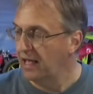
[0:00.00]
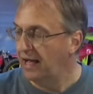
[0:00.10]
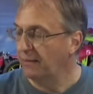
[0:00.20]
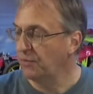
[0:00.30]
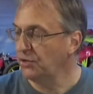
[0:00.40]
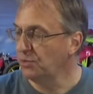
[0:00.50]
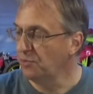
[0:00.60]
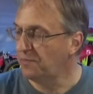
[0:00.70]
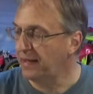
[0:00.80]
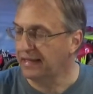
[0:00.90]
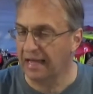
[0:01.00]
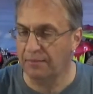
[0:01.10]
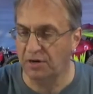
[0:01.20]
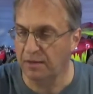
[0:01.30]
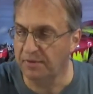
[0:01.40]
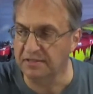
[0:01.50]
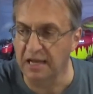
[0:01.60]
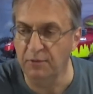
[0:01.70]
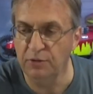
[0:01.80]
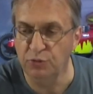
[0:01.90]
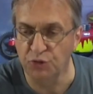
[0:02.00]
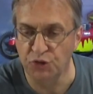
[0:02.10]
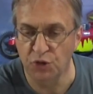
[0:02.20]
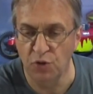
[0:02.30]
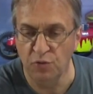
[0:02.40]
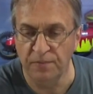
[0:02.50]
I'm going to move my camera because I want to show